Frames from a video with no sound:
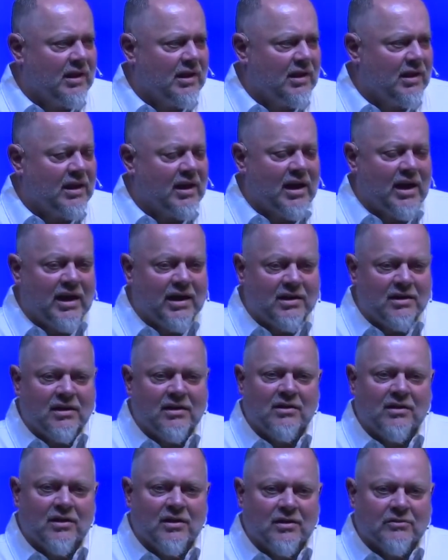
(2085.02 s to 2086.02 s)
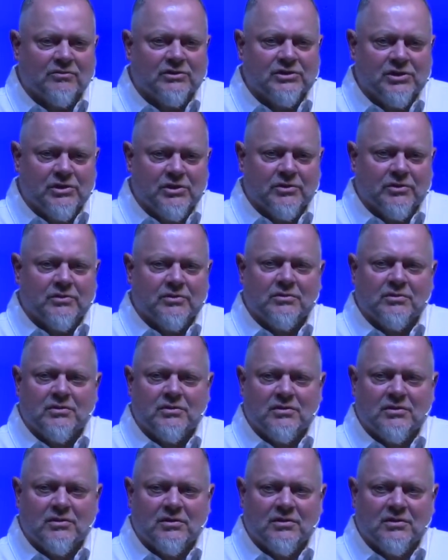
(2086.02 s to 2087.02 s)
God loves you
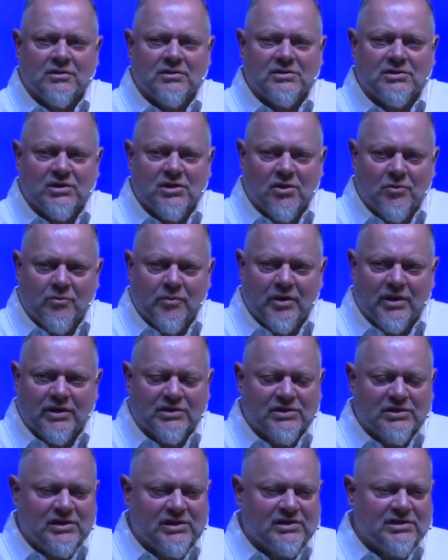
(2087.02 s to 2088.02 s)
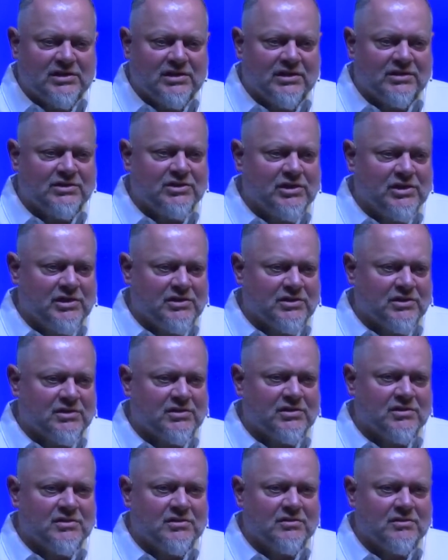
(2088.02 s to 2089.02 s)
so much. He sent
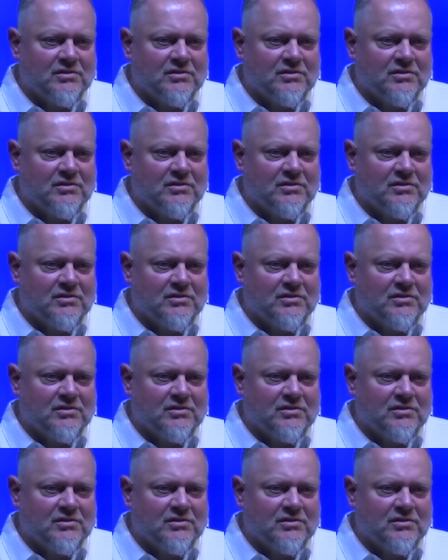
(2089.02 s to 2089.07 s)
Jesus